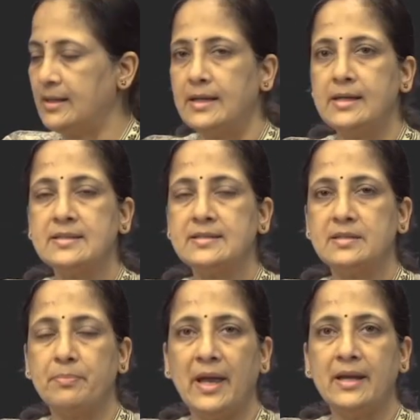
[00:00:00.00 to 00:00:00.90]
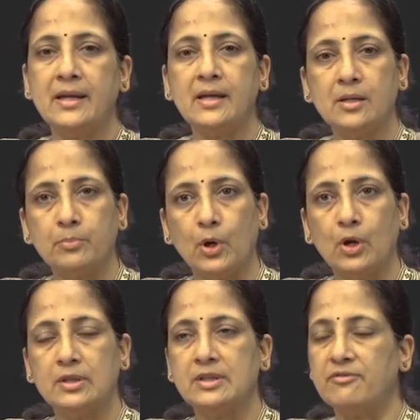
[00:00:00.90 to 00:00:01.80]
is depending
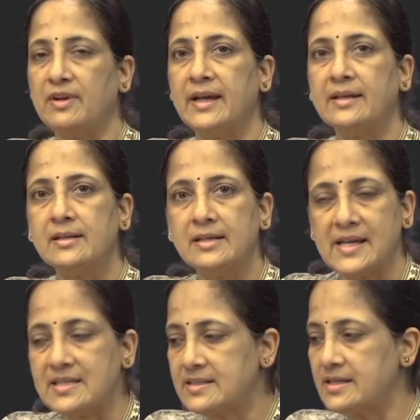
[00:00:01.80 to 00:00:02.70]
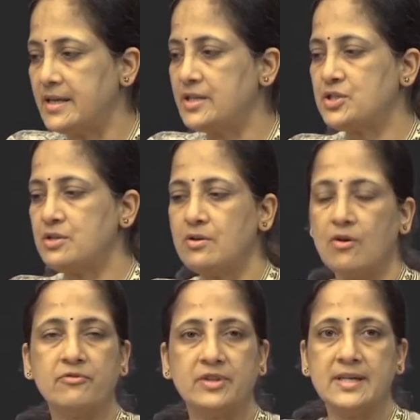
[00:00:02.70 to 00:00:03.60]
upon the final destination
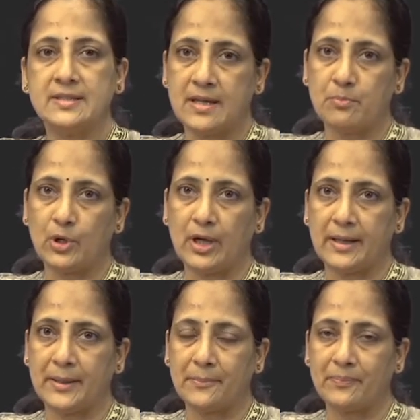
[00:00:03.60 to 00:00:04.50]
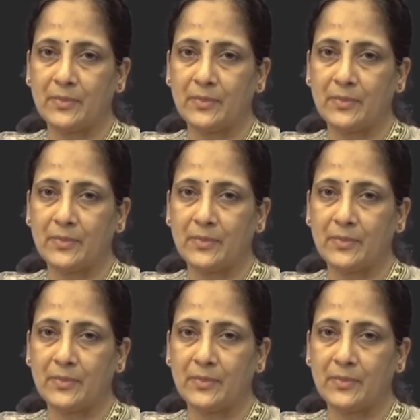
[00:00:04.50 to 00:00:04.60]
of these emboli.